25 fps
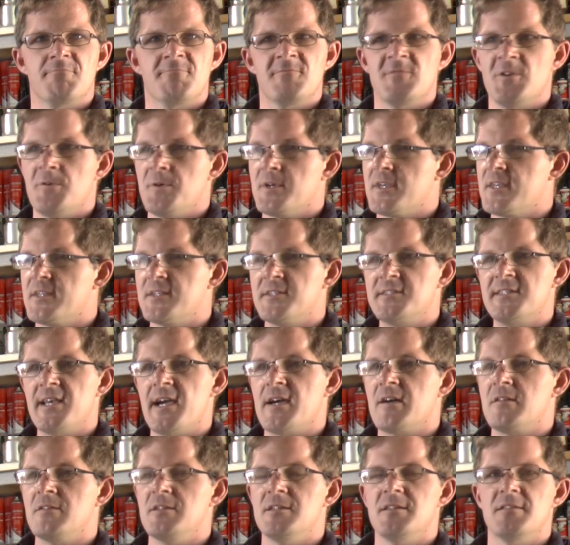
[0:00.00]
doing
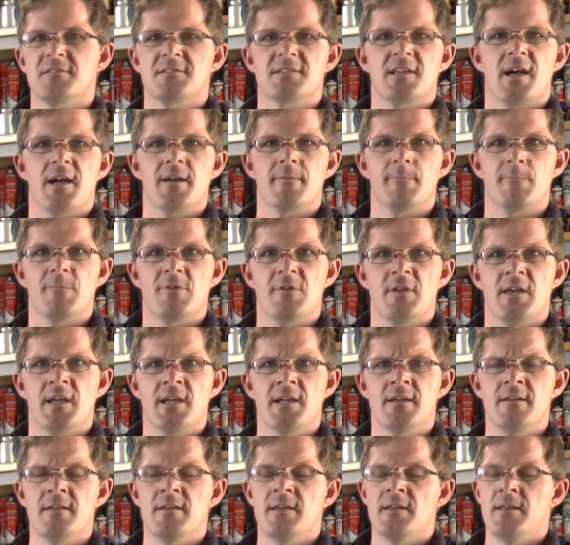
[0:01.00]
exactly the same
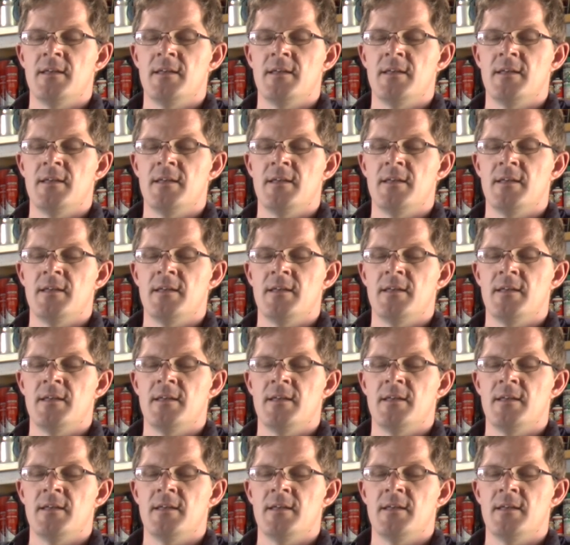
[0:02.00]
thing.